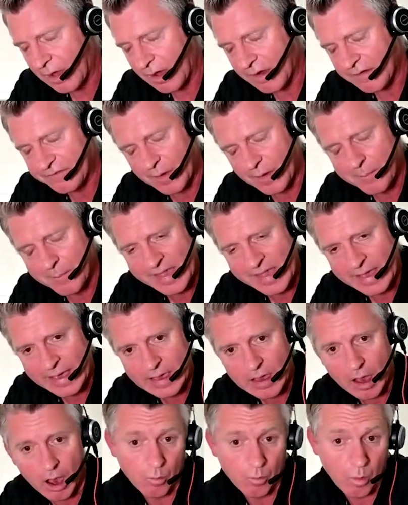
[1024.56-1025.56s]
for many
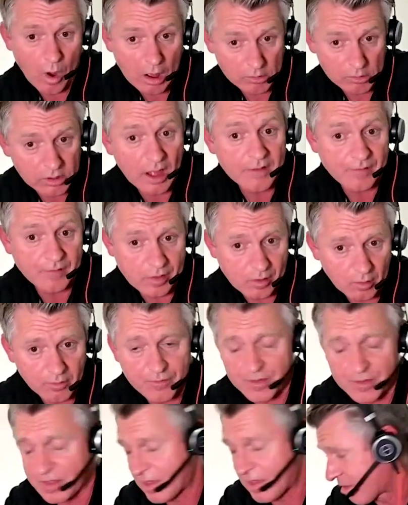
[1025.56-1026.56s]
wildlife photographers,
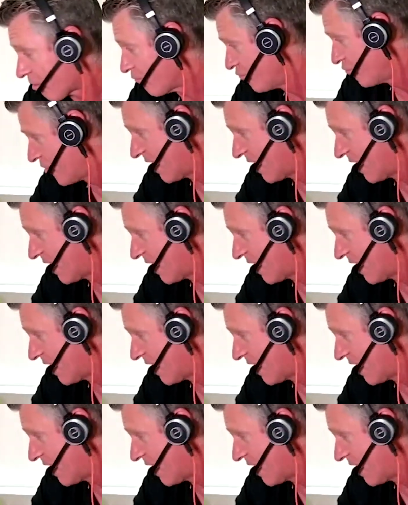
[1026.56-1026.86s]
it's a really